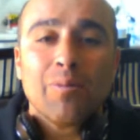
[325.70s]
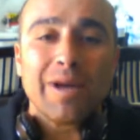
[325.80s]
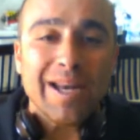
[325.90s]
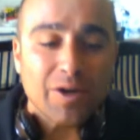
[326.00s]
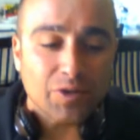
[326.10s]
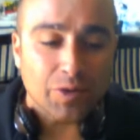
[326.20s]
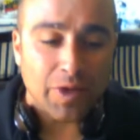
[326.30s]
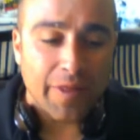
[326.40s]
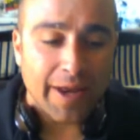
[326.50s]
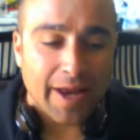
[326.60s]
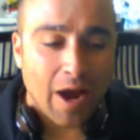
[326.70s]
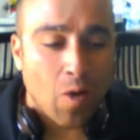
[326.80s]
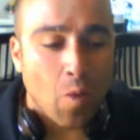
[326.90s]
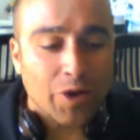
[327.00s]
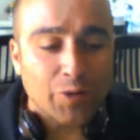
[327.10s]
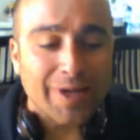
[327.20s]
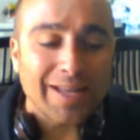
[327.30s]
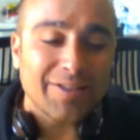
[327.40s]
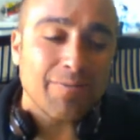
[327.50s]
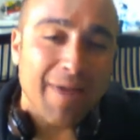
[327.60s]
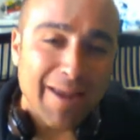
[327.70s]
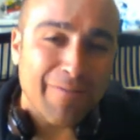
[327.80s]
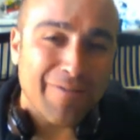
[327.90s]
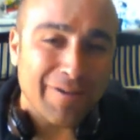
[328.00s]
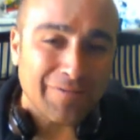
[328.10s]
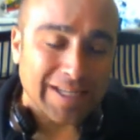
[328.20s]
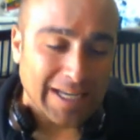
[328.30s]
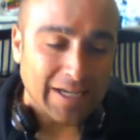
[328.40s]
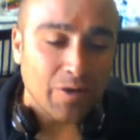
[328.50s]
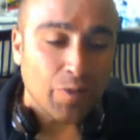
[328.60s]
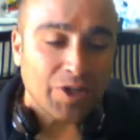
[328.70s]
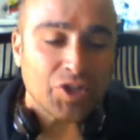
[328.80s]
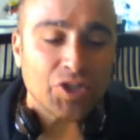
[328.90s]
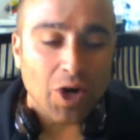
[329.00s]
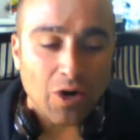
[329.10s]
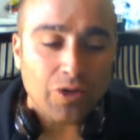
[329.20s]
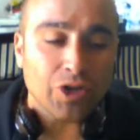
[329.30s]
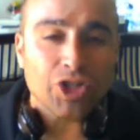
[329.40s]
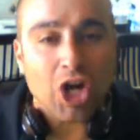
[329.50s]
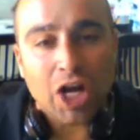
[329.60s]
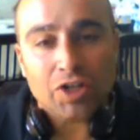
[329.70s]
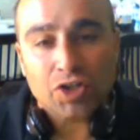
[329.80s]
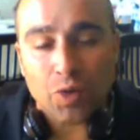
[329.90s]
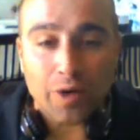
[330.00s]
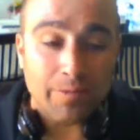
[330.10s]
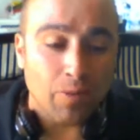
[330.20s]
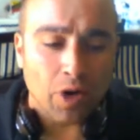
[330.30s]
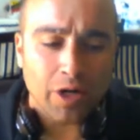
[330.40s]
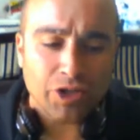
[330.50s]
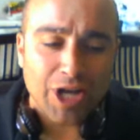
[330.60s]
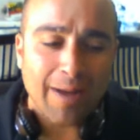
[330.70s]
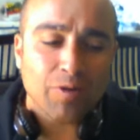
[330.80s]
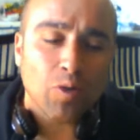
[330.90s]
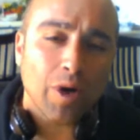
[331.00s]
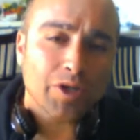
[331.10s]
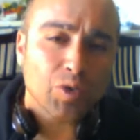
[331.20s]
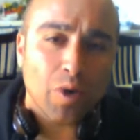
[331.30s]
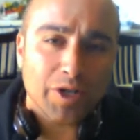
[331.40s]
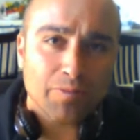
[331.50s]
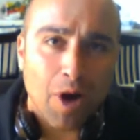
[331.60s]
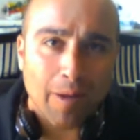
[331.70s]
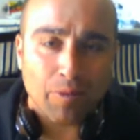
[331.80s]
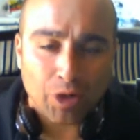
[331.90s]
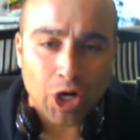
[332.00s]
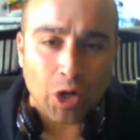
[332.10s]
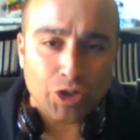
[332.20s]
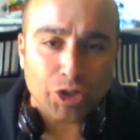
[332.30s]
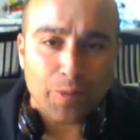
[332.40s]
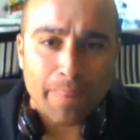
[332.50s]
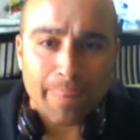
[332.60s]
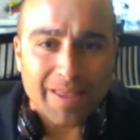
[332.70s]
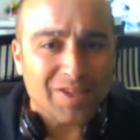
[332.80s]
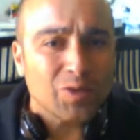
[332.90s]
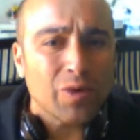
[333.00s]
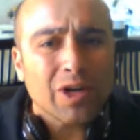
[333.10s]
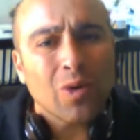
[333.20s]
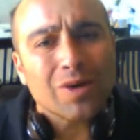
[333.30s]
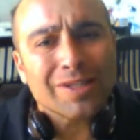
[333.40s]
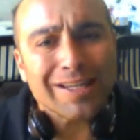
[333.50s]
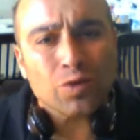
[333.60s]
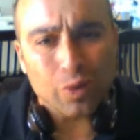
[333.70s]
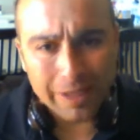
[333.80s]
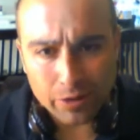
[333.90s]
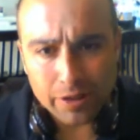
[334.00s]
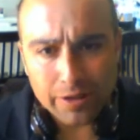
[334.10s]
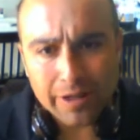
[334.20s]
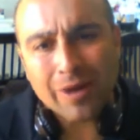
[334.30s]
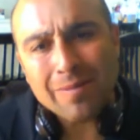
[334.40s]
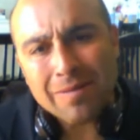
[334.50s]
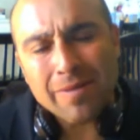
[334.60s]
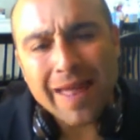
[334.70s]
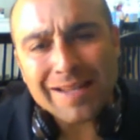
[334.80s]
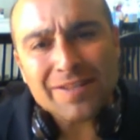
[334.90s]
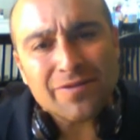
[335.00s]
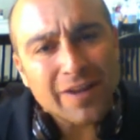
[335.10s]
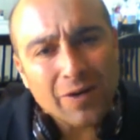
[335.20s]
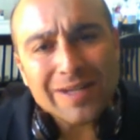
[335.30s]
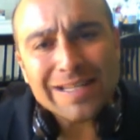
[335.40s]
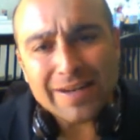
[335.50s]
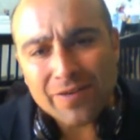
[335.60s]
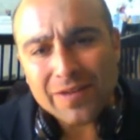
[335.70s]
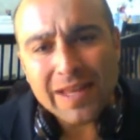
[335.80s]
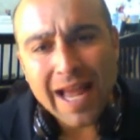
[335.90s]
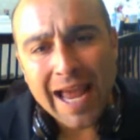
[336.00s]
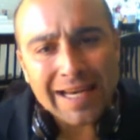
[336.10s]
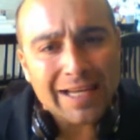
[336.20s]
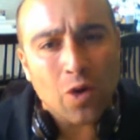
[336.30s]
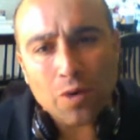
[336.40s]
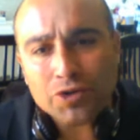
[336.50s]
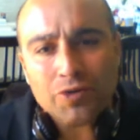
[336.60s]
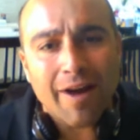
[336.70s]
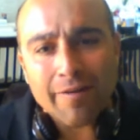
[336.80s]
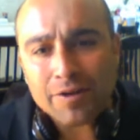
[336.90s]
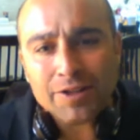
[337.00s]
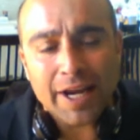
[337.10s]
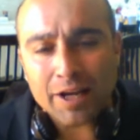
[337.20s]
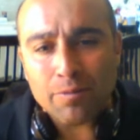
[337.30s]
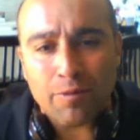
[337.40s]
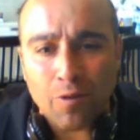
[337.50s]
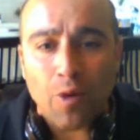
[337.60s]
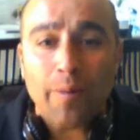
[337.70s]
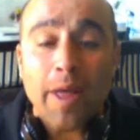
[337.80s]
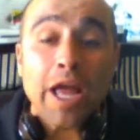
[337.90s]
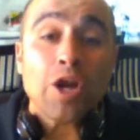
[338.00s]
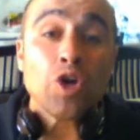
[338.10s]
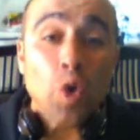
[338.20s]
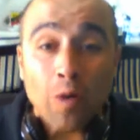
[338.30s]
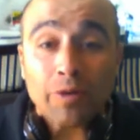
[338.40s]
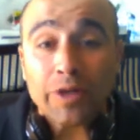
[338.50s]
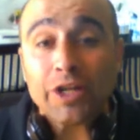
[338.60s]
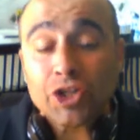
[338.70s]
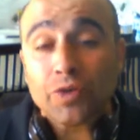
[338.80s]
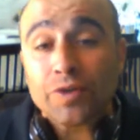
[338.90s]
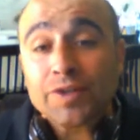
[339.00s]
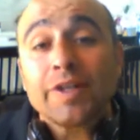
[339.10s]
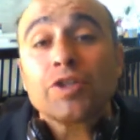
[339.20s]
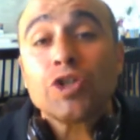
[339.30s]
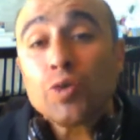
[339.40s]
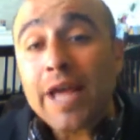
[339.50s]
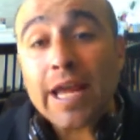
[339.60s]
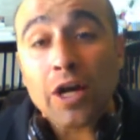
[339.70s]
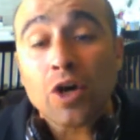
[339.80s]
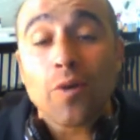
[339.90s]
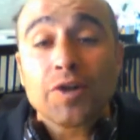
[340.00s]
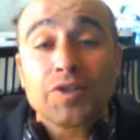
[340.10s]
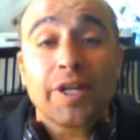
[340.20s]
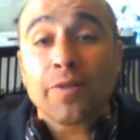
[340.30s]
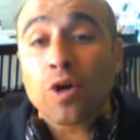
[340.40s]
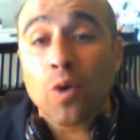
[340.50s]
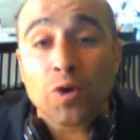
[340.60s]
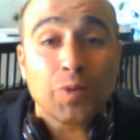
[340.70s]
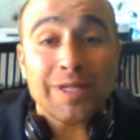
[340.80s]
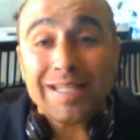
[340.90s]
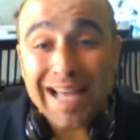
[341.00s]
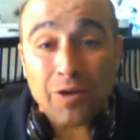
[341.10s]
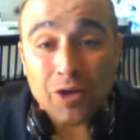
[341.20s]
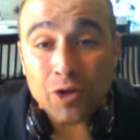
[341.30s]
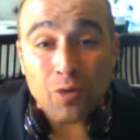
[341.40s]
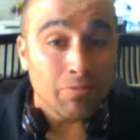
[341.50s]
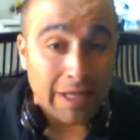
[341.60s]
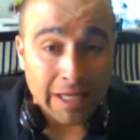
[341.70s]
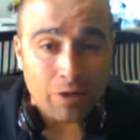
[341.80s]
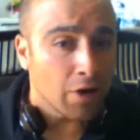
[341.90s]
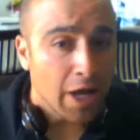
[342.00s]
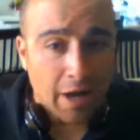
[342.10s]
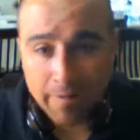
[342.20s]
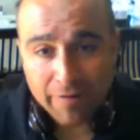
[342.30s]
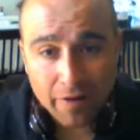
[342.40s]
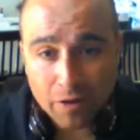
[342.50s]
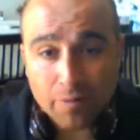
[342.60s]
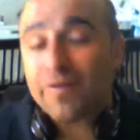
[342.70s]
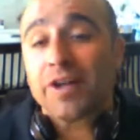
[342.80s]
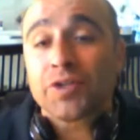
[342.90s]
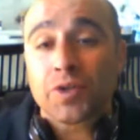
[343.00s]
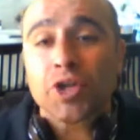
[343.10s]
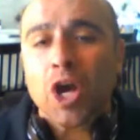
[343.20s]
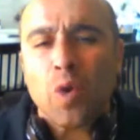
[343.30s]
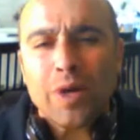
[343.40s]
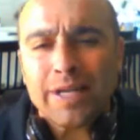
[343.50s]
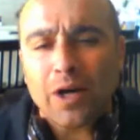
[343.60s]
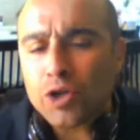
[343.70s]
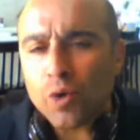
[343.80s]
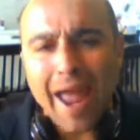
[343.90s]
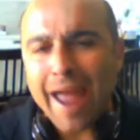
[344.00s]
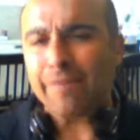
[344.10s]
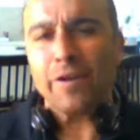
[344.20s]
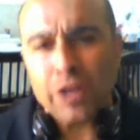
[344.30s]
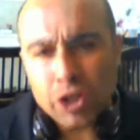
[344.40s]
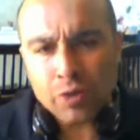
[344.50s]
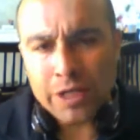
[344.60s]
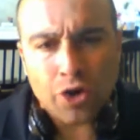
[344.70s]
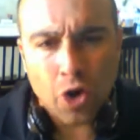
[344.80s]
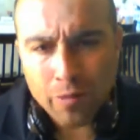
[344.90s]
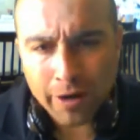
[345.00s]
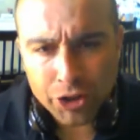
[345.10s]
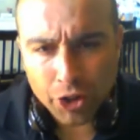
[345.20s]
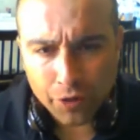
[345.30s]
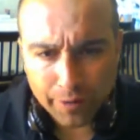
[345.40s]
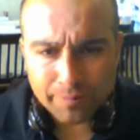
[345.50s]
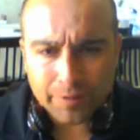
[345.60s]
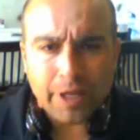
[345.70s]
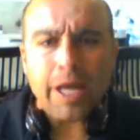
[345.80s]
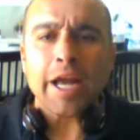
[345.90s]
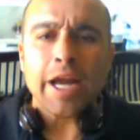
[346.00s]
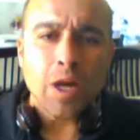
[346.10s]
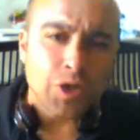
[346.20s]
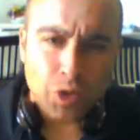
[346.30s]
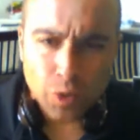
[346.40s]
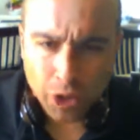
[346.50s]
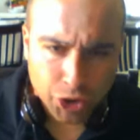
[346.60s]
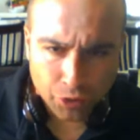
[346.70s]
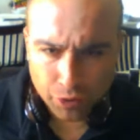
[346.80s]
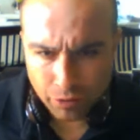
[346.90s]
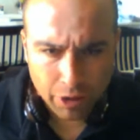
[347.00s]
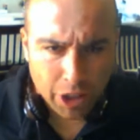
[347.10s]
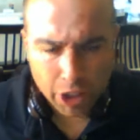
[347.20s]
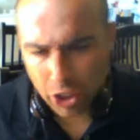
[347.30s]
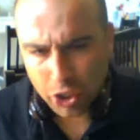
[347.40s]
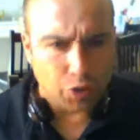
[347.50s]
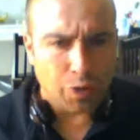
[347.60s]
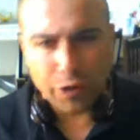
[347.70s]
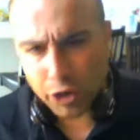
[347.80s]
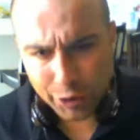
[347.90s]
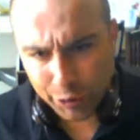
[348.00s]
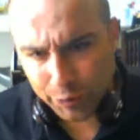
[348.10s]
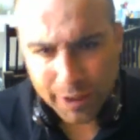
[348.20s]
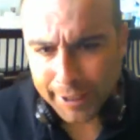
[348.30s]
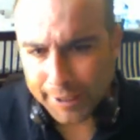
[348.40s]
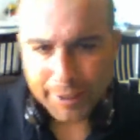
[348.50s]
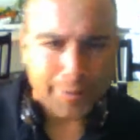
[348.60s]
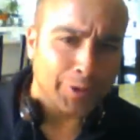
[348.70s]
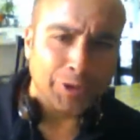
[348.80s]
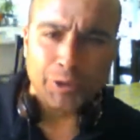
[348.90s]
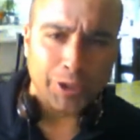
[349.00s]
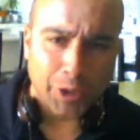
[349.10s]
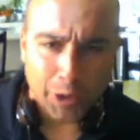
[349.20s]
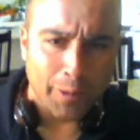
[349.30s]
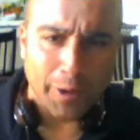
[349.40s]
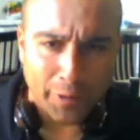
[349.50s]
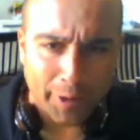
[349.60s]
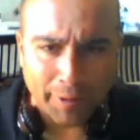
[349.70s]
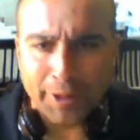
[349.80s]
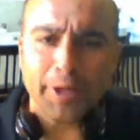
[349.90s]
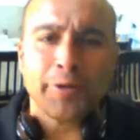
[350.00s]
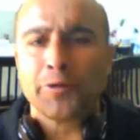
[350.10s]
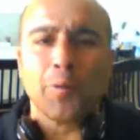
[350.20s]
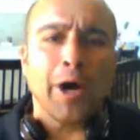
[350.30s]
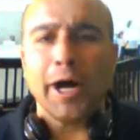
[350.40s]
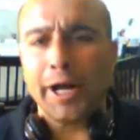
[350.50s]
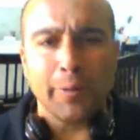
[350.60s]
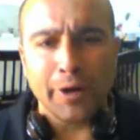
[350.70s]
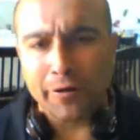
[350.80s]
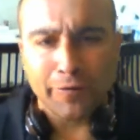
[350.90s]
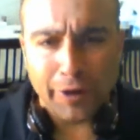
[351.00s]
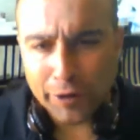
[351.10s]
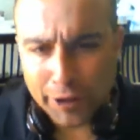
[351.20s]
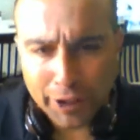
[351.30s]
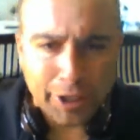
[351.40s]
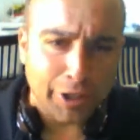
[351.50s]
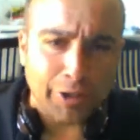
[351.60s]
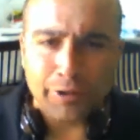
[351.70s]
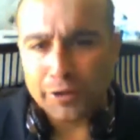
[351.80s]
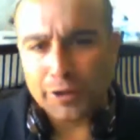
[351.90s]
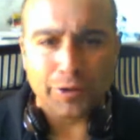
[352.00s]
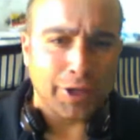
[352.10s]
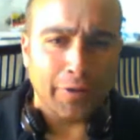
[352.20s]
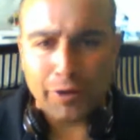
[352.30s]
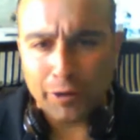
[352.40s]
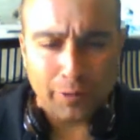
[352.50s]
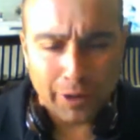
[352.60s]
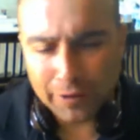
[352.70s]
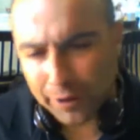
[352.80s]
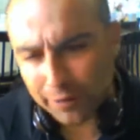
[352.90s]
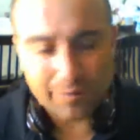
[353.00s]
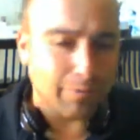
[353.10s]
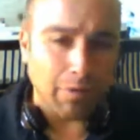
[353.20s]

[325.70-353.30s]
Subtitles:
But here's the thing now. Once we get to May 15 and we start the John Story book, chapter 1 is what is popular culture. This is where the course gets weird. And what I mean by that is it's very different than any course you've ever taken before. Normally in children's studies, you take a course, and in the course we tell you, me or my fellow professors, we tell you everything you need to know about children. Here's who are children, and here's what they do, and here's what you need to know about them, and here is why we are failing in telling you, and here,